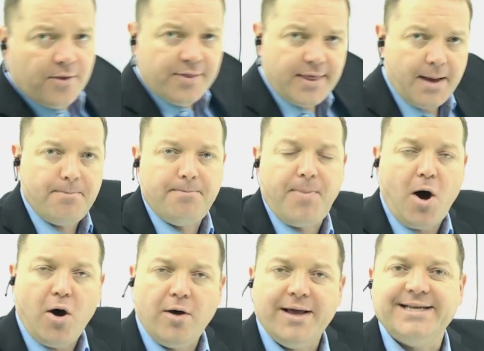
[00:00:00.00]
That
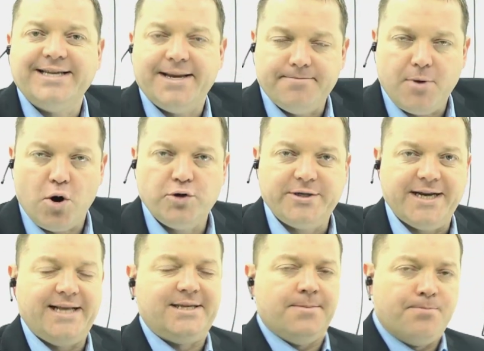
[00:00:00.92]
ball is in
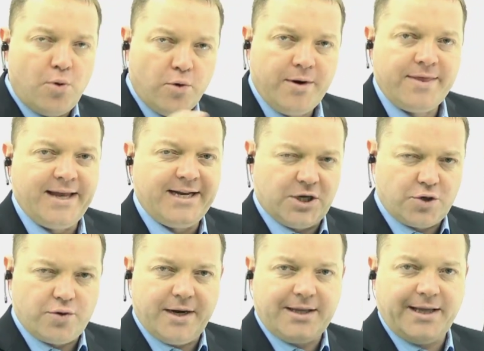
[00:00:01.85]
motion. It's an important thing to
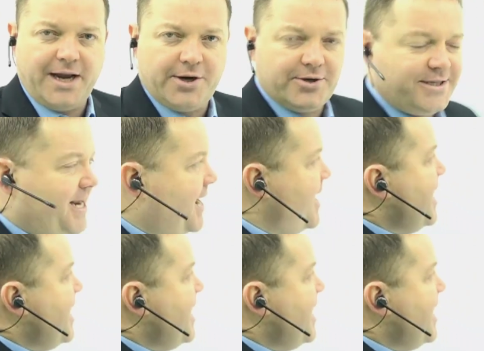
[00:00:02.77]
critically understand